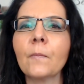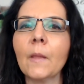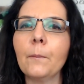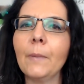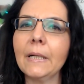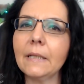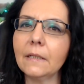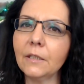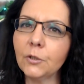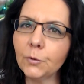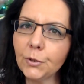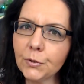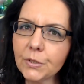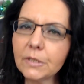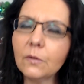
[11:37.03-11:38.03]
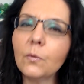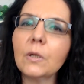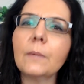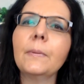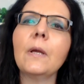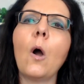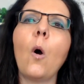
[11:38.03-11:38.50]
But you know, you still want
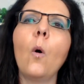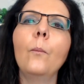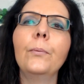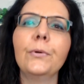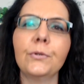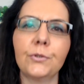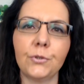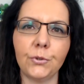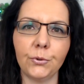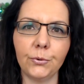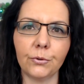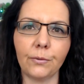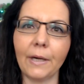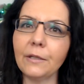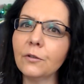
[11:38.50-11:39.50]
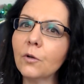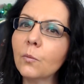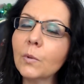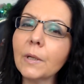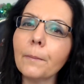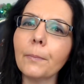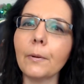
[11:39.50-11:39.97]
to be open to it, right? You don't
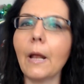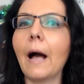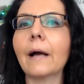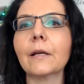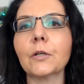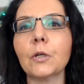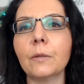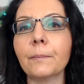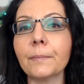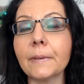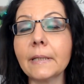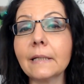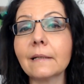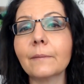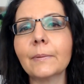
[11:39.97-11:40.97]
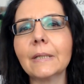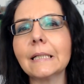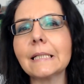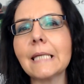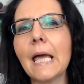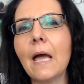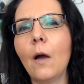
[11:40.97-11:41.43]
want to block it completely,
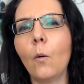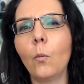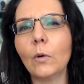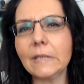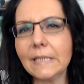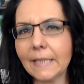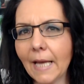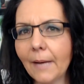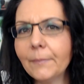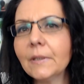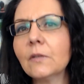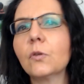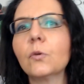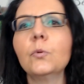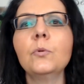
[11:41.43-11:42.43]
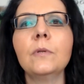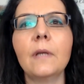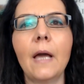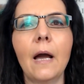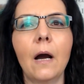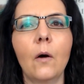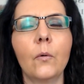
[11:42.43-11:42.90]
because what's coming through
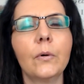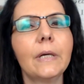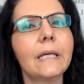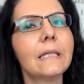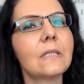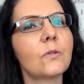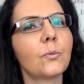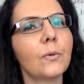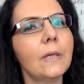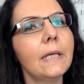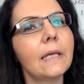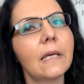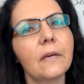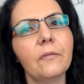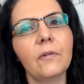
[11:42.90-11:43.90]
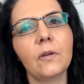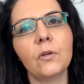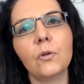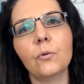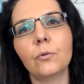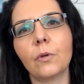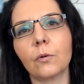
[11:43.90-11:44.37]
now is really giving
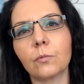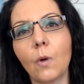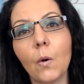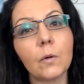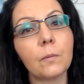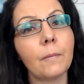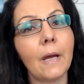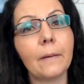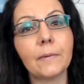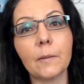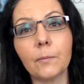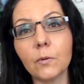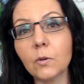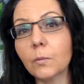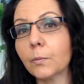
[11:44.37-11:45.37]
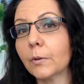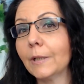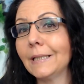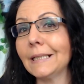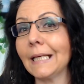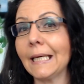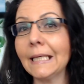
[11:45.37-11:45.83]
you the roadmap, the
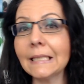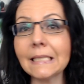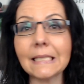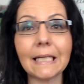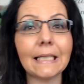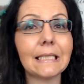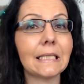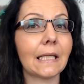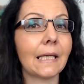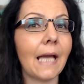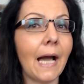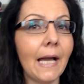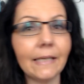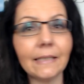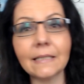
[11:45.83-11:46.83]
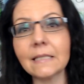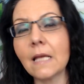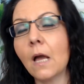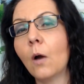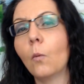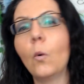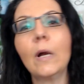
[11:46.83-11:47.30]
blueprint, the insights, the guidance,
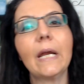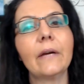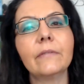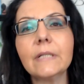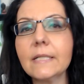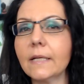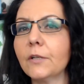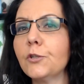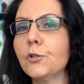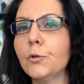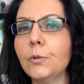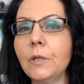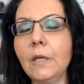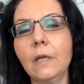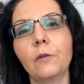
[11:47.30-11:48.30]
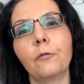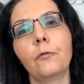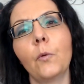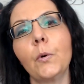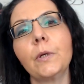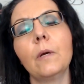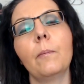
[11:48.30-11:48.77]
whatever is that you need
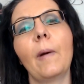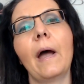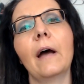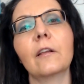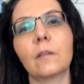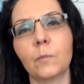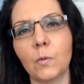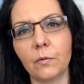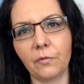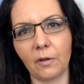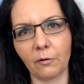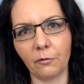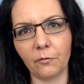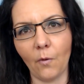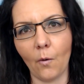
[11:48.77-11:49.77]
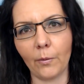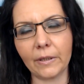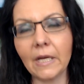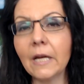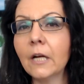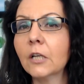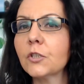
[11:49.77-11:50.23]
for your path moving forward.
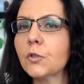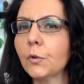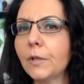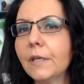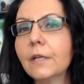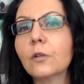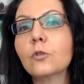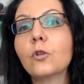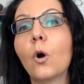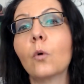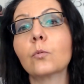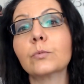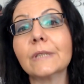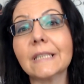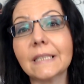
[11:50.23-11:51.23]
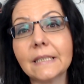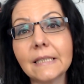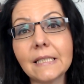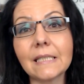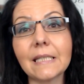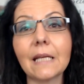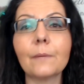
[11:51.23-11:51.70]
So here, don't
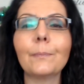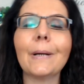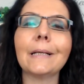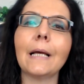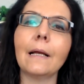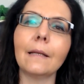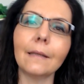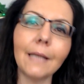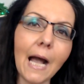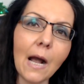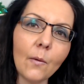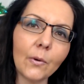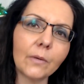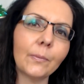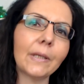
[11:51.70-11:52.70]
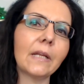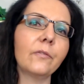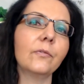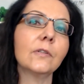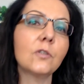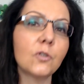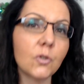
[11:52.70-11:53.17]
resist it, but allow it. But if
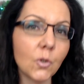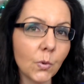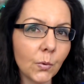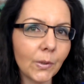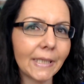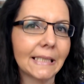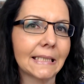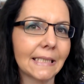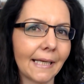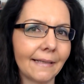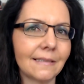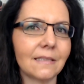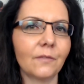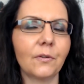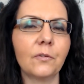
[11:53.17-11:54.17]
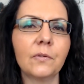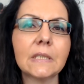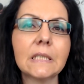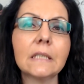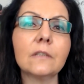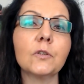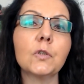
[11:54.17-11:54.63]
it's too intense, if it
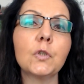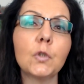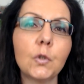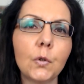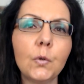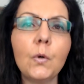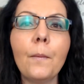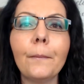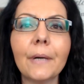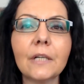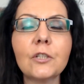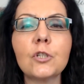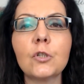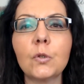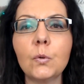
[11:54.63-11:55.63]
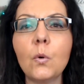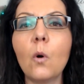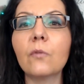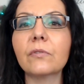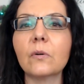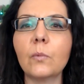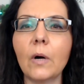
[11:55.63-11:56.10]
feels a little too much, too
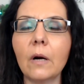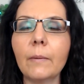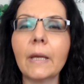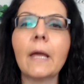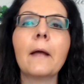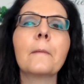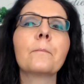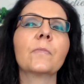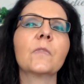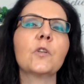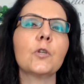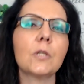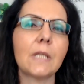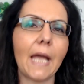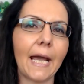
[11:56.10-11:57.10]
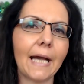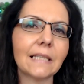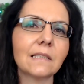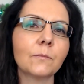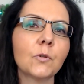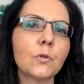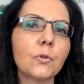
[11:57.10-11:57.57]
overwhelming, just ask
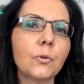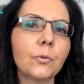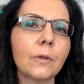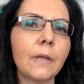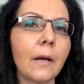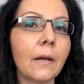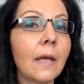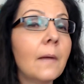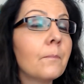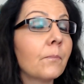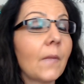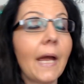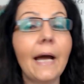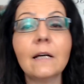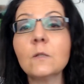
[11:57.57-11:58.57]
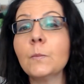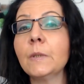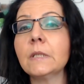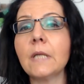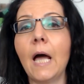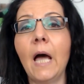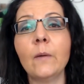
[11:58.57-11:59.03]
them to tune it down. There has
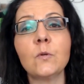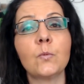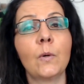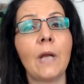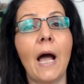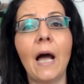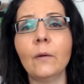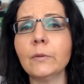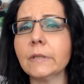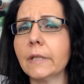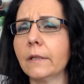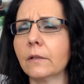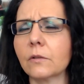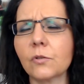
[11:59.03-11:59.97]
been times when I was getting